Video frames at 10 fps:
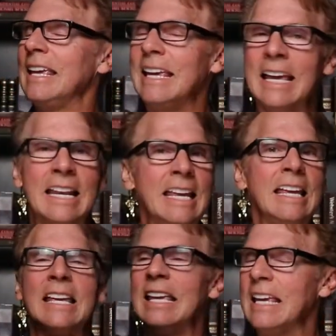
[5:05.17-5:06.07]

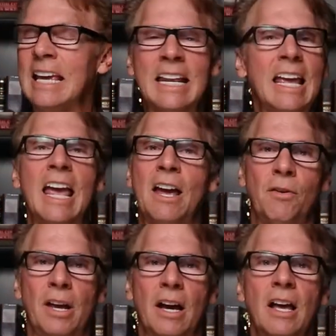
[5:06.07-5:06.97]
any any
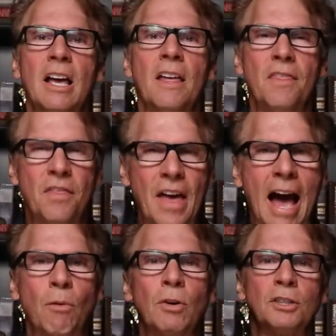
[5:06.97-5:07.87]
area.
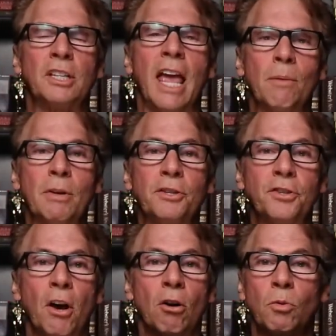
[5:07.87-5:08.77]
That which can be
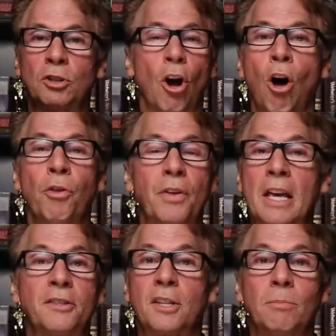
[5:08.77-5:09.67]
sown, which all
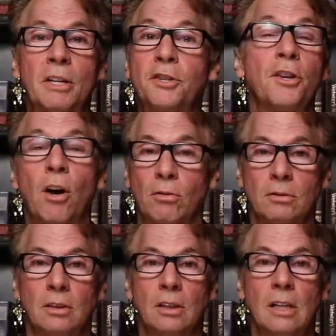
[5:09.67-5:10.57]
things can be
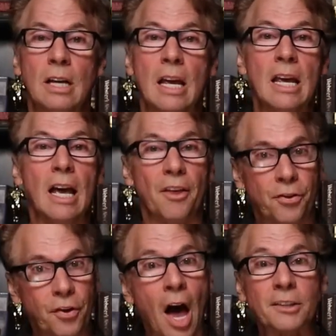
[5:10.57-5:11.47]
sown.
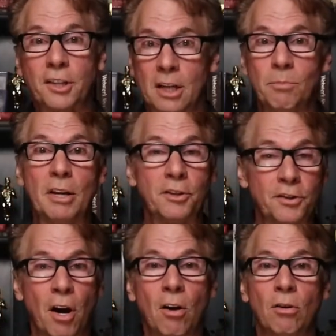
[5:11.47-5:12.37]
Thoughts can be
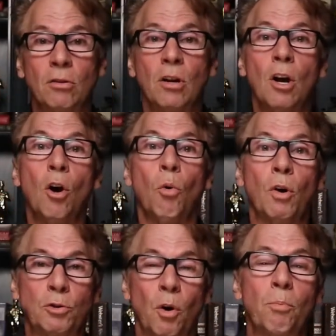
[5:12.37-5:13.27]
sown,
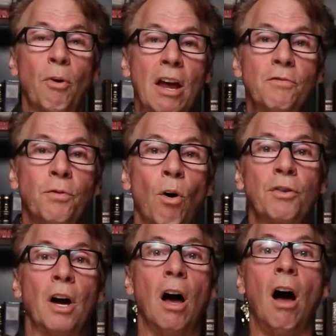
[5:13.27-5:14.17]
which will bring
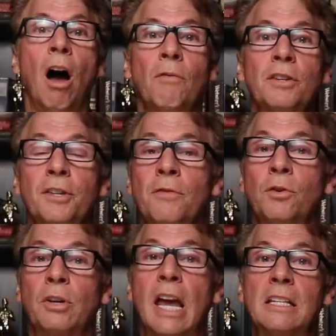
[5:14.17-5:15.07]
forth a harvest
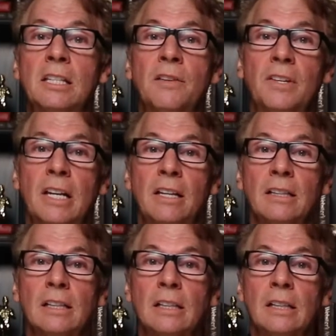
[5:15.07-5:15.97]
of creativity.
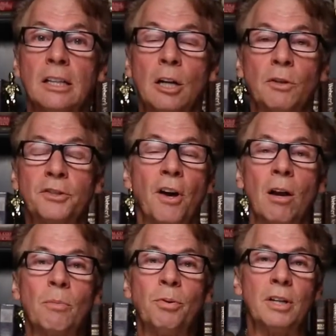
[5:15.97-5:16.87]
You know, and
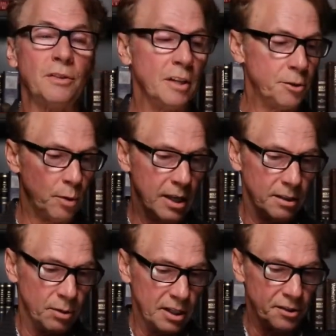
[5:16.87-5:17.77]
Solomon put it this
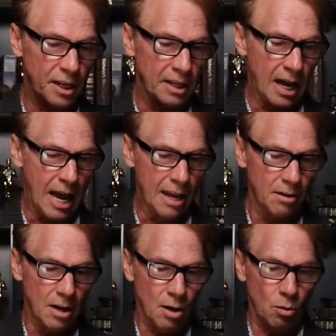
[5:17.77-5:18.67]
way when he said that
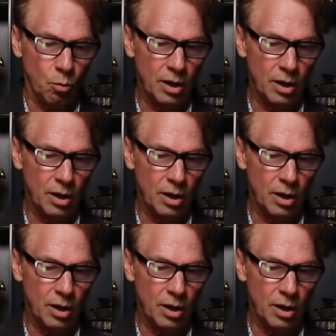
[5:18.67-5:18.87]
I,